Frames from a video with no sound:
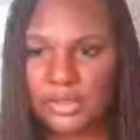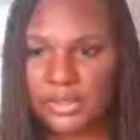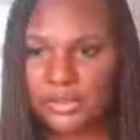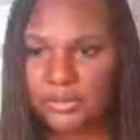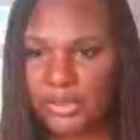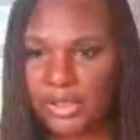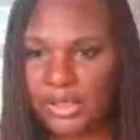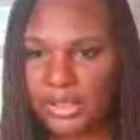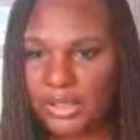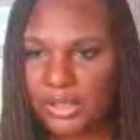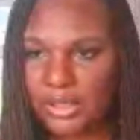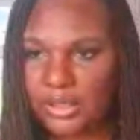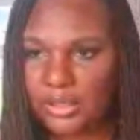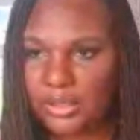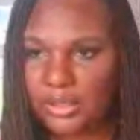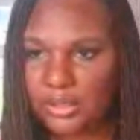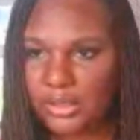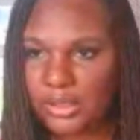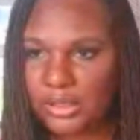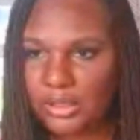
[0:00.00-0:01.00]
any
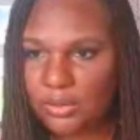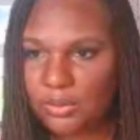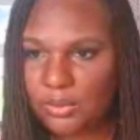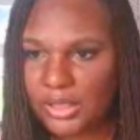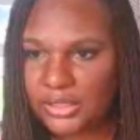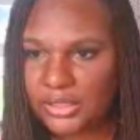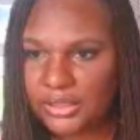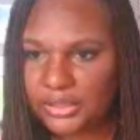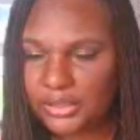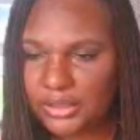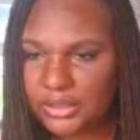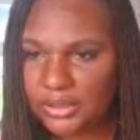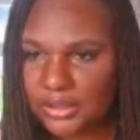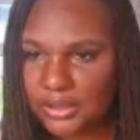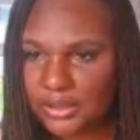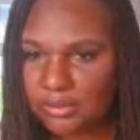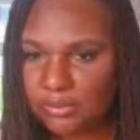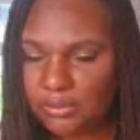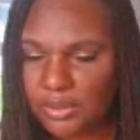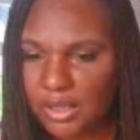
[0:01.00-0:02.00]
questions or
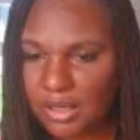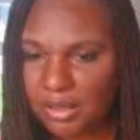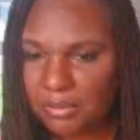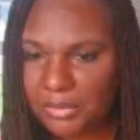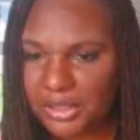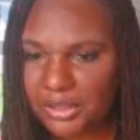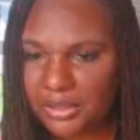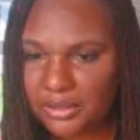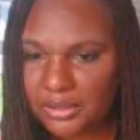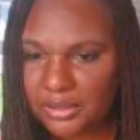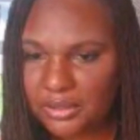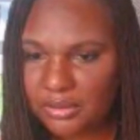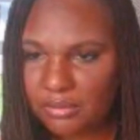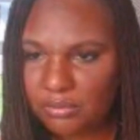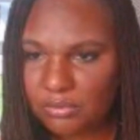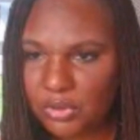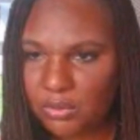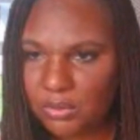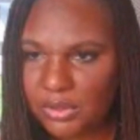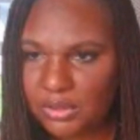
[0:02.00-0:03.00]
comments? I'm
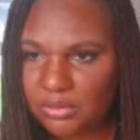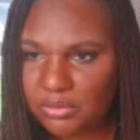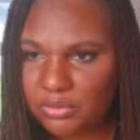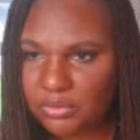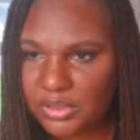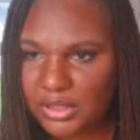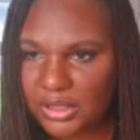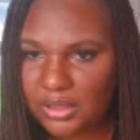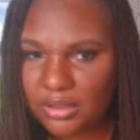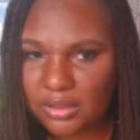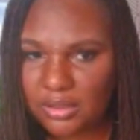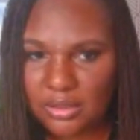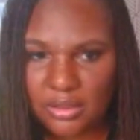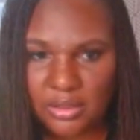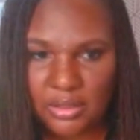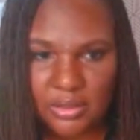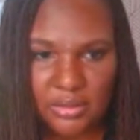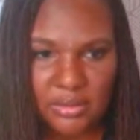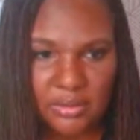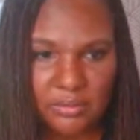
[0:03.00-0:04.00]
going to take
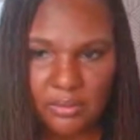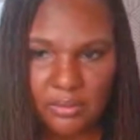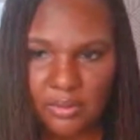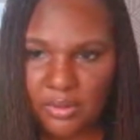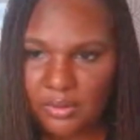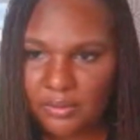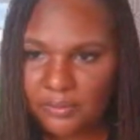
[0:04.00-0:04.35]
this off.